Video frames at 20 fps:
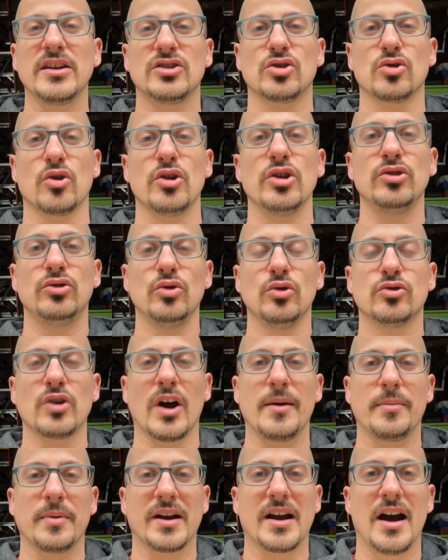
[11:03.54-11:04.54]
sure you do
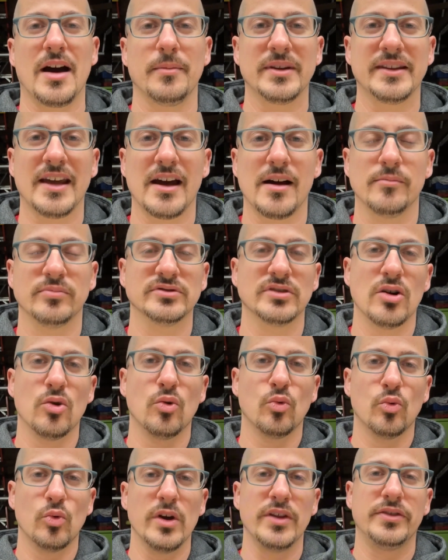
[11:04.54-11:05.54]
drop a comment down below
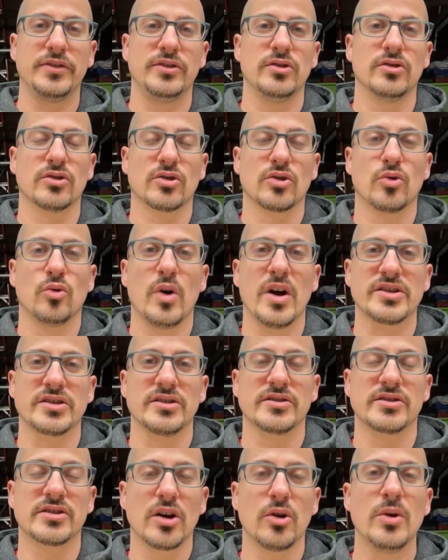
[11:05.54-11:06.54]
with your question.
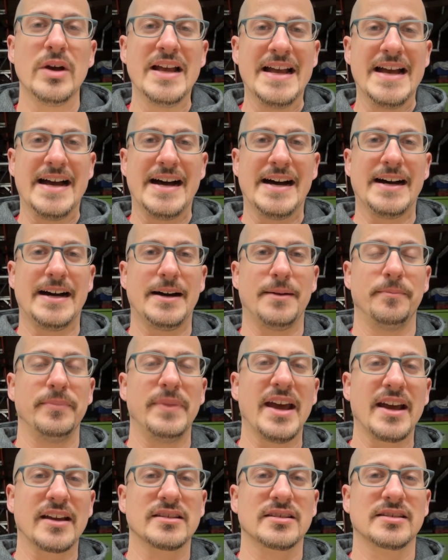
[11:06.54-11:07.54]
So
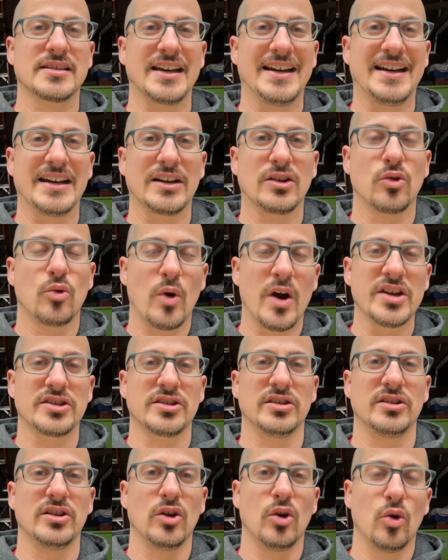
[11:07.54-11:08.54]
next
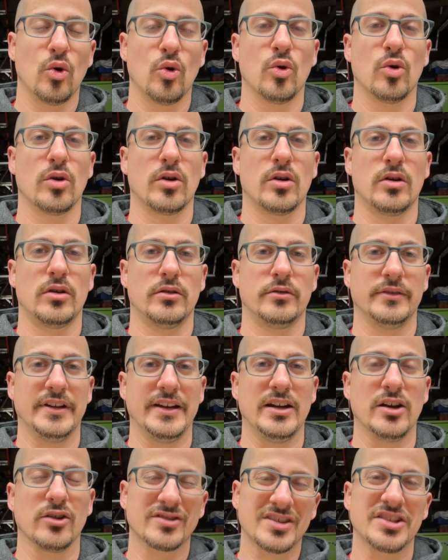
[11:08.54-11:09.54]
question or
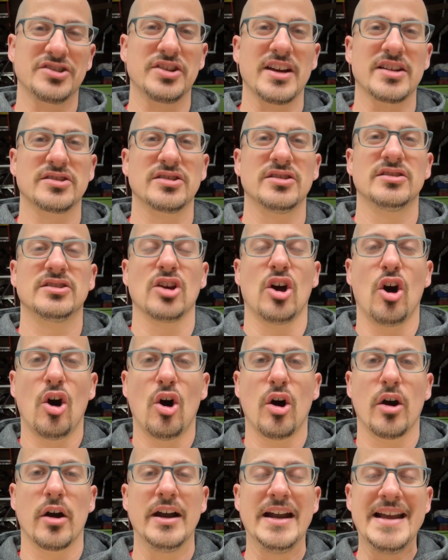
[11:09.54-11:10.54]
suggestions
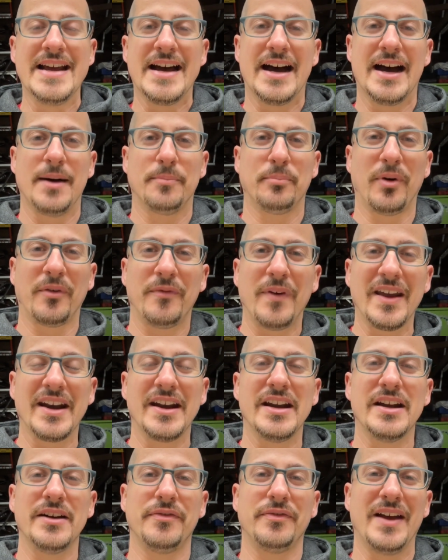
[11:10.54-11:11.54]
are
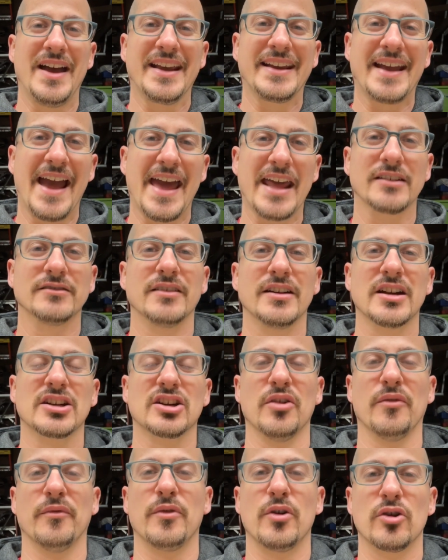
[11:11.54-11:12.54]
preventative catalytic
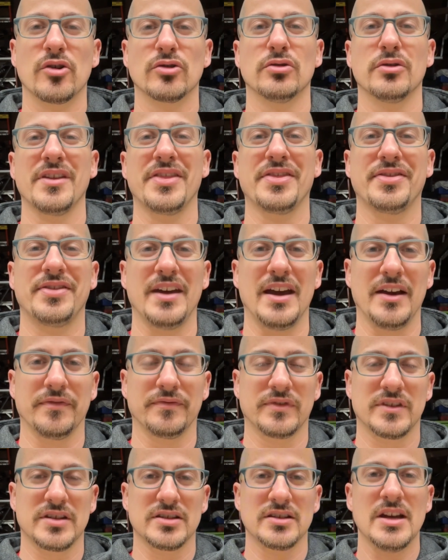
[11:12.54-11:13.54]
converter
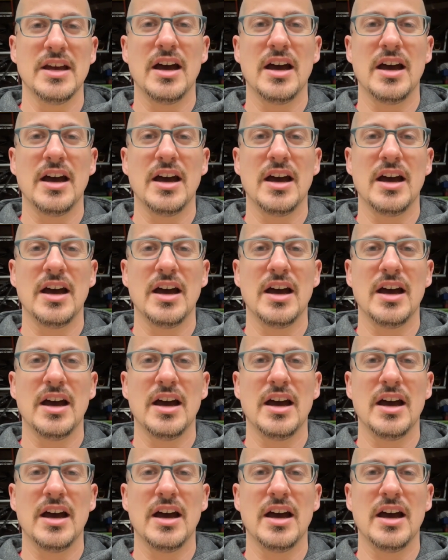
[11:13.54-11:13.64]
theft.